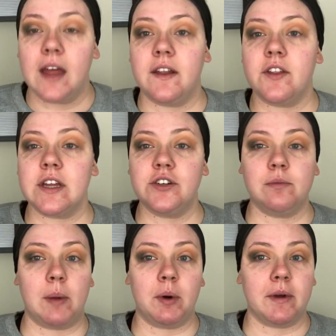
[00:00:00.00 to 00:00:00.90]
Another thing to
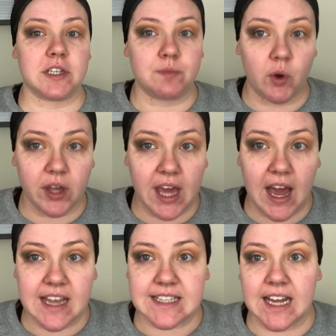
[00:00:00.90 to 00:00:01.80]
remember about a smoky
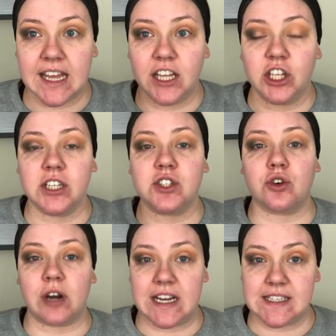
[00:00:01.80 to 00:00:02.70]
eye is that it looks
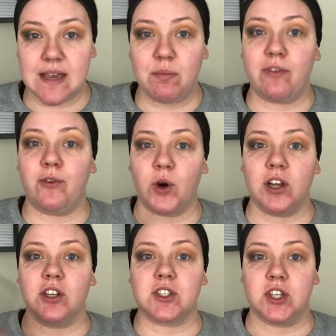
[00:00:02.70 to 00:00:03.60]
crazy before
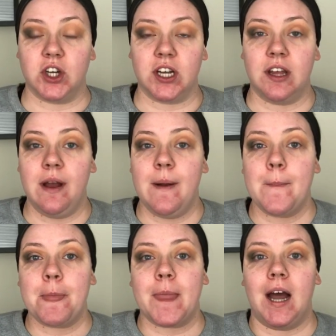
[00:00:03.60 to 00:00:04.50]
it looks good.
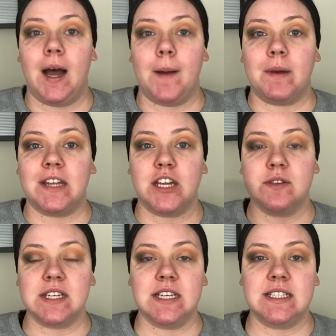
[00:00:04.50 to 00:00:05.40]
They
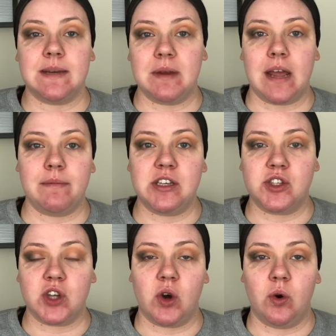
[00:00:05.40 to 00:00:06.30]
used to intimidate me
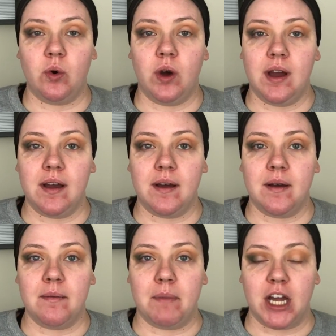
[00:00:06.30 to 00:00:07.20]
so
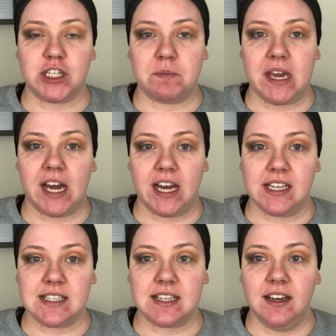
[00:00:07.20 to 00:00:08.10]
much
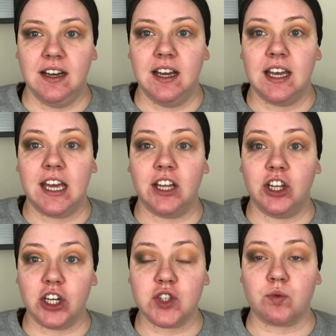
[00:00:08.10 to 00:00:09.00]
because it
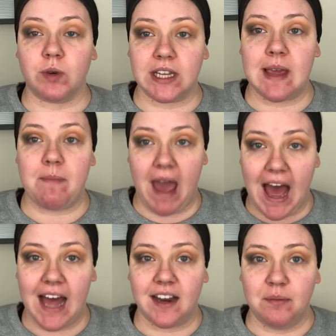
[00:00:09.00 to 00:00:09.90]
looks really
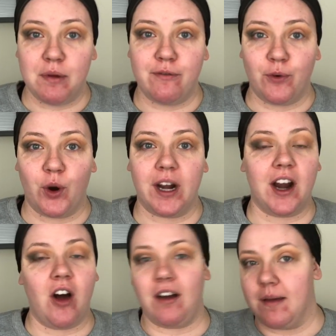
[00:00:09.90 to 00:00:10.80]
bad before
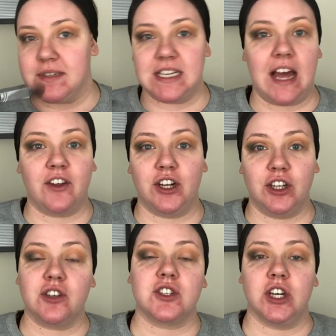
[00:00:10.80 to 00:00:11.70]
it all comes together and
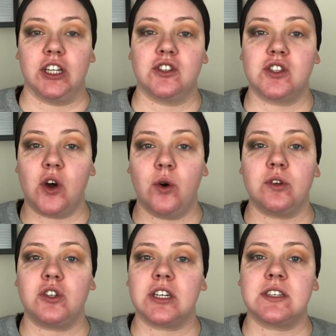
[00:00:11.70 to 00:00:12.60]
looks good.
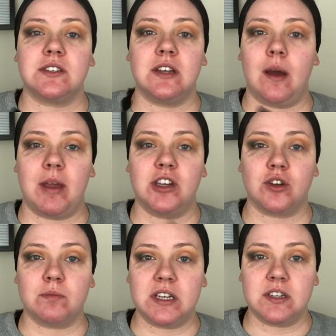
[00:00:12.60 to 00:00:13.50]
So just, I mean,
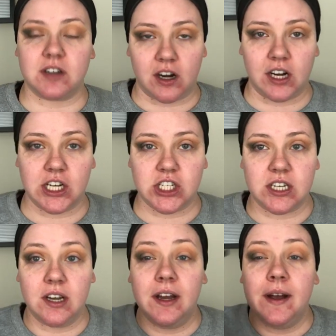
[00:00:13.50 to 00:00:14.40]
don't be discouraged.